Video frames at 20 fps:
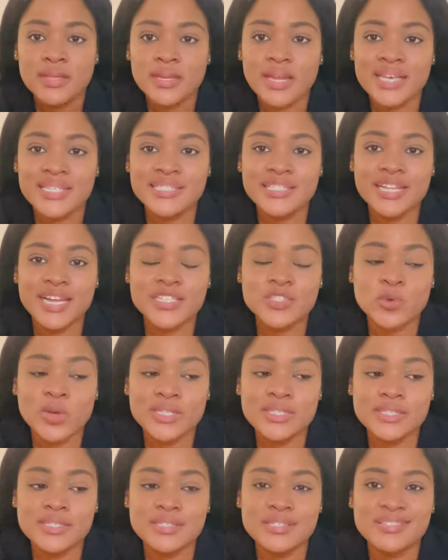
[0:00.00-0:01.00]
that's, that's
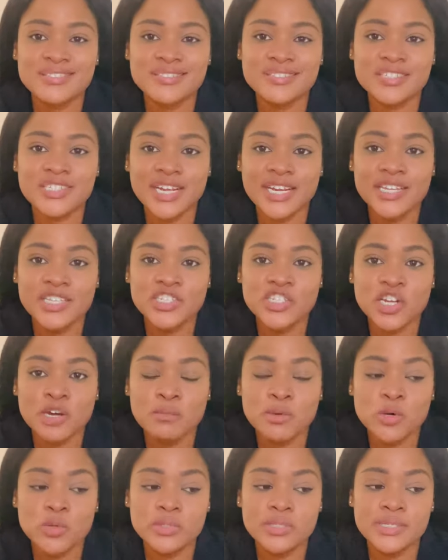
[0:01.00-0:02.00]
what's challenging
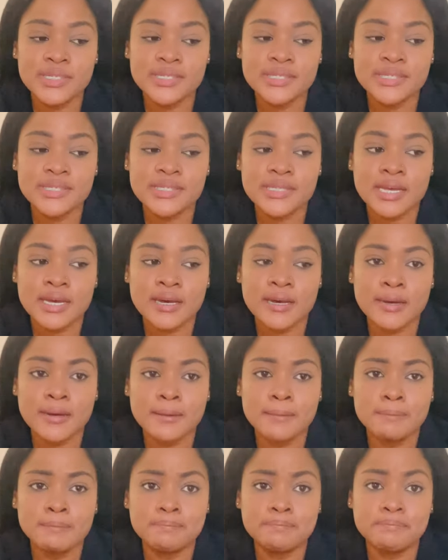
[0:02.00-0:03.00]
about it
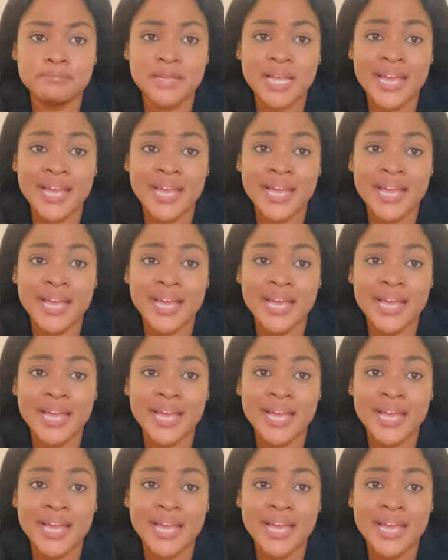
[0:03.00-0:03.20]
um